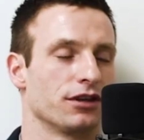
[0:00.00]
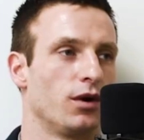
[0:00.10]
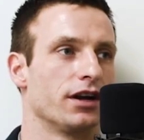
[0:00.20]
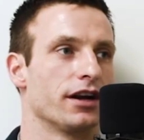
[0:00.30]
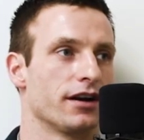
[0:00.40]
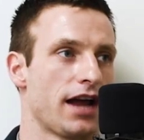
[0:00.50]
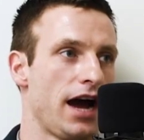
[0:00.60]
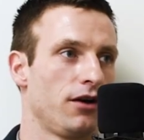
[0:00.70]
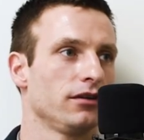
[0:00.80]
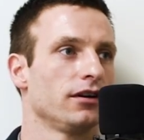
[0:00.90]
one year
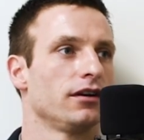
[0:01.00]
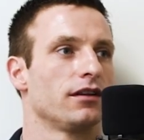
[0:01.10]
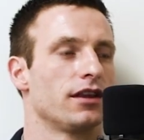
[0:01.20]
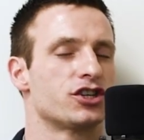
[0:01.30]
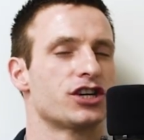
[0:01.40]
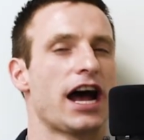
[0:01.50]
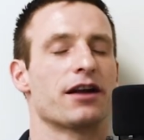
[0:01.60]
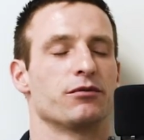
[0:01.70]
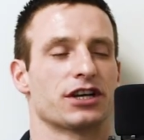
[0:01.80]
now. Now the okay. Chatham was